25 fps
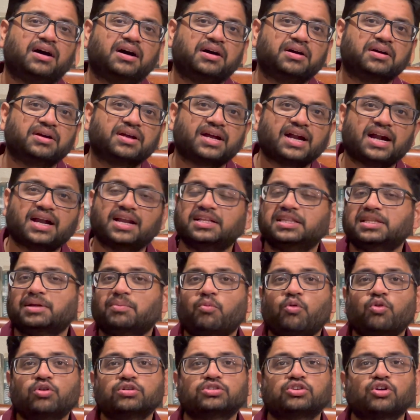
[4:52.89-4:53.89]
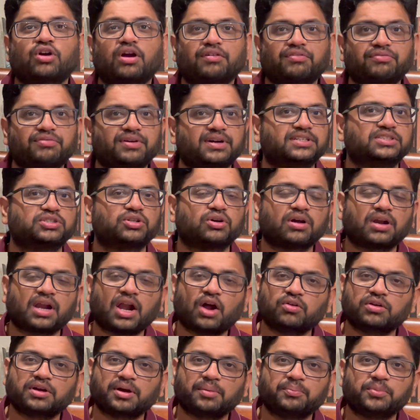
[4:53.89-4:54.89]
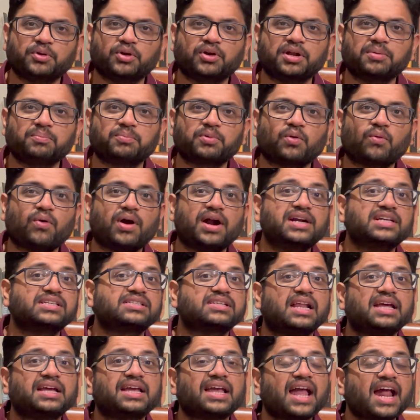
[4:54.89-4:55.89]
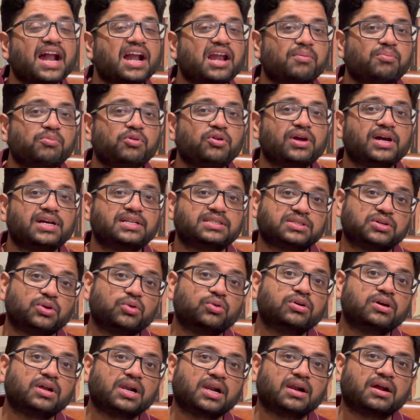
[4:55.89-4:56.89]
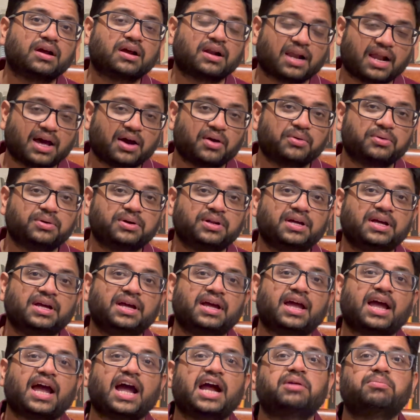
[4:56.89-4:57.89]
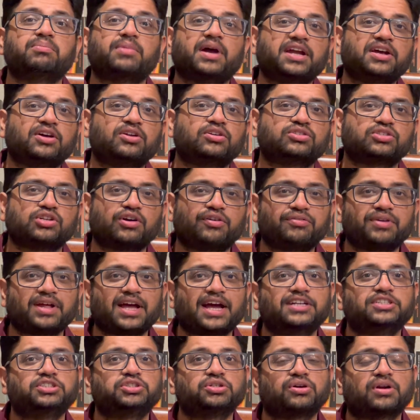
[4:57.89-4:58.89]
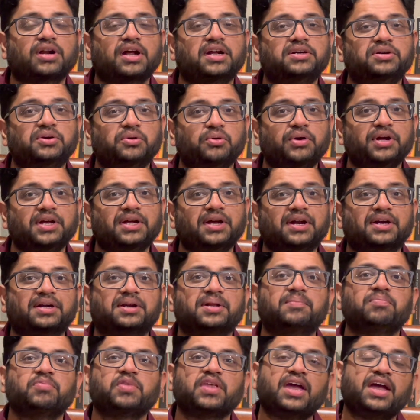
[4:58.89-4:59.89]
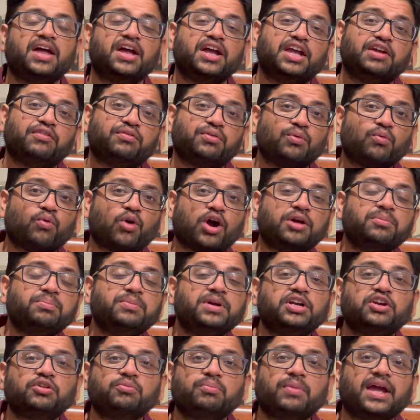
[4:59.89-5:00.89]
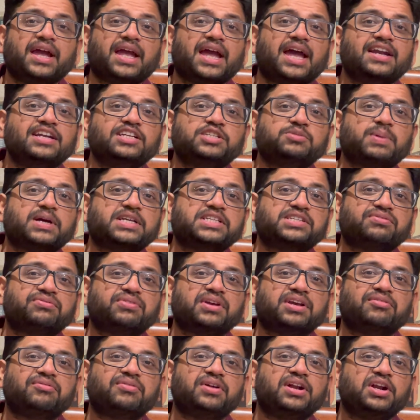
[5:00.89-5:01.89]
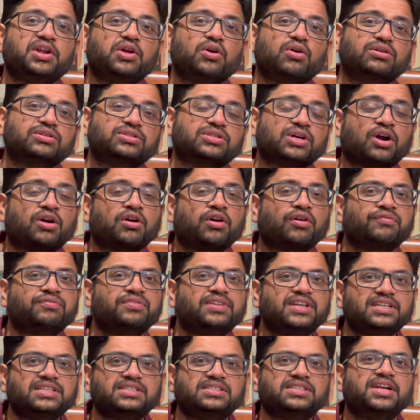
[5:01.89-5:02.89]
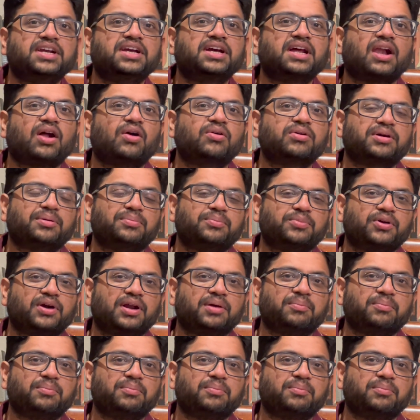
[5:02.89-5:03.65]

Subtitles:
getting the most out of it. So cloud computing providers like AWS, Google Cloud, and Microsoft Azure are doing it. If you want me to make any specific videos out of these three cloud computing